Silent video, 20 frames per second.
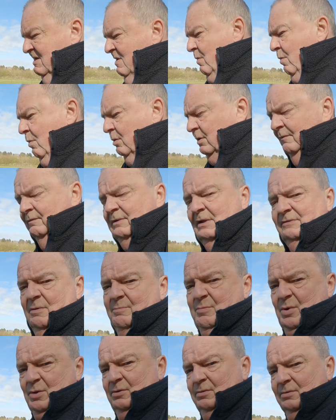one of
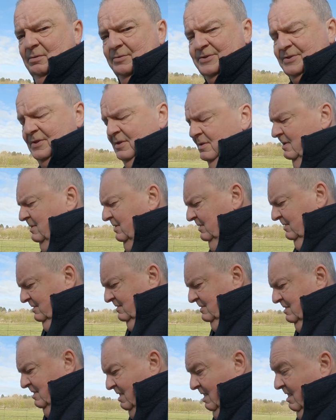Liverpool's,
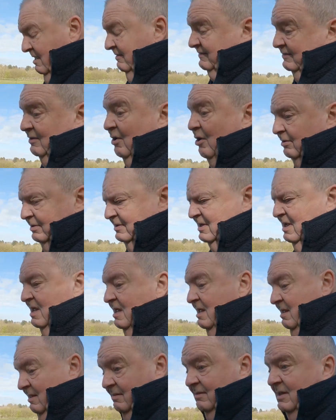if not
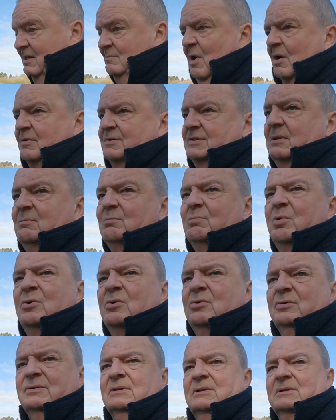the most
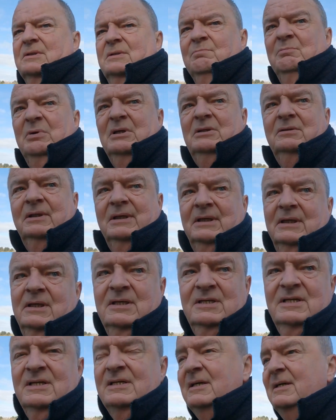important building
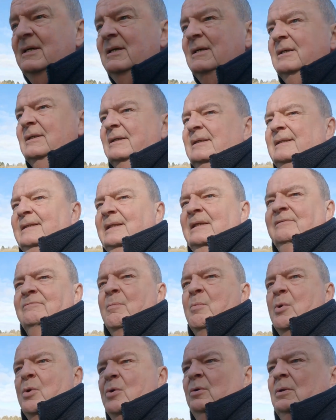in
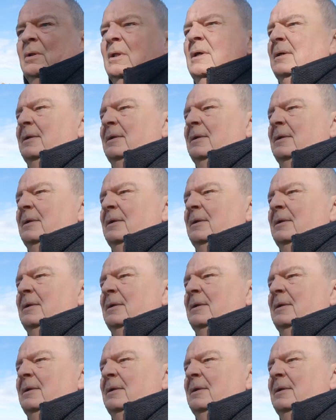Liverpool,